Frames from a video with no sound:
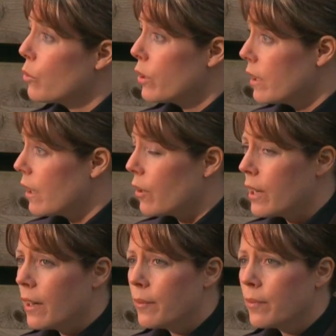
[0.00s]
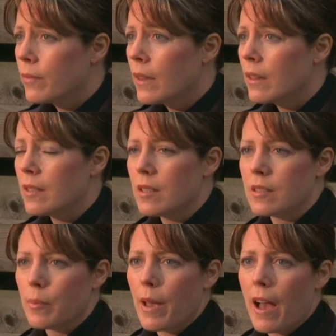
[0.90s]
wooded area this
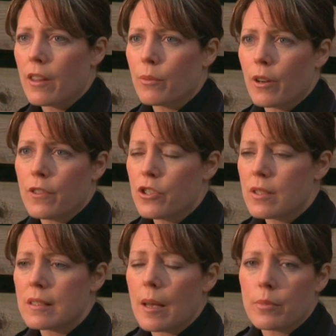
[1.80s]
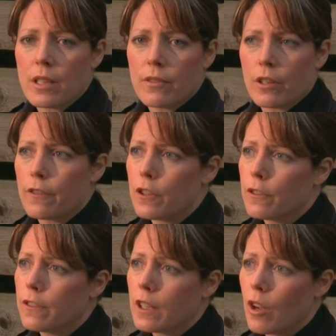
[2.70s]
is a path where if you just stepped even a few
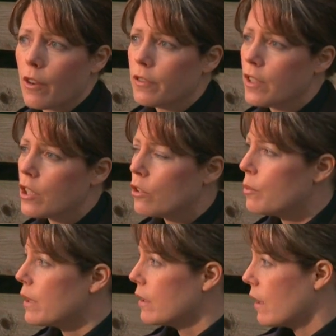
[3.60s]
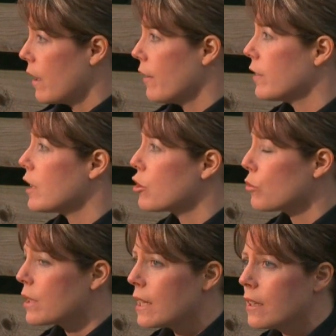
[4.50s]
feet off of it, you'd be in a heavily
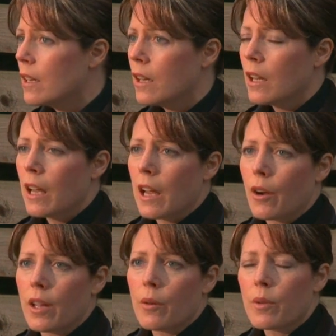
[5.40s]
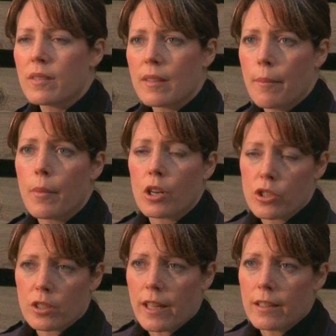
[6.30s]
treed area with some
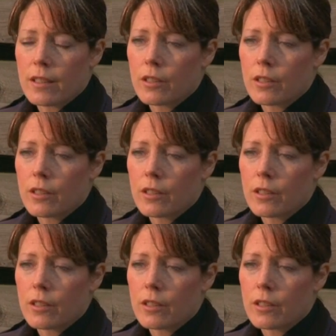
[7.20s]
marshland